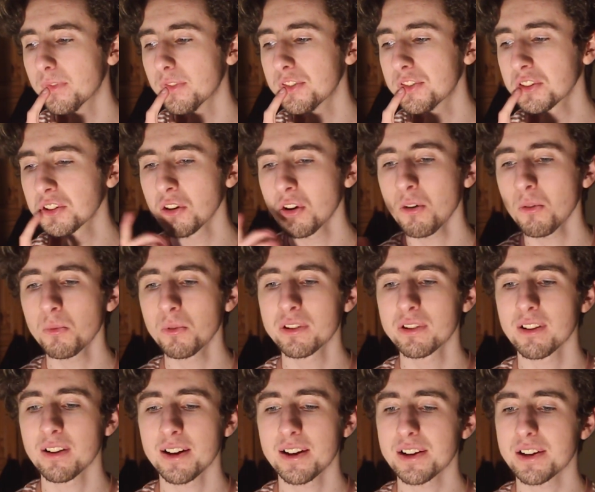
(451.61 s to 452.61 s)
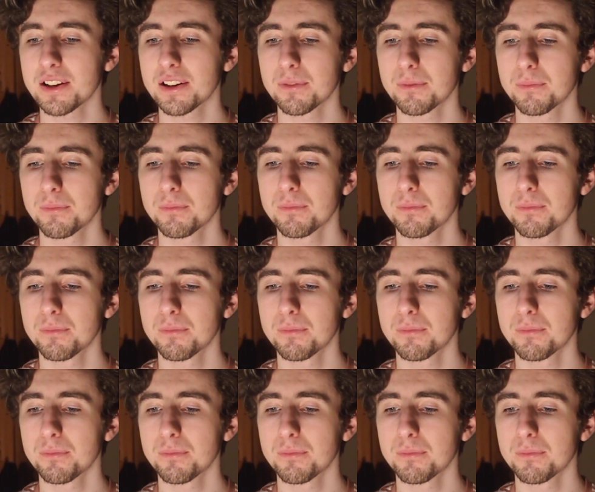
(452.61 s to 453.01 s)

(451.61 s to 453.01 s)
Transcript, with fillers: Scott was like,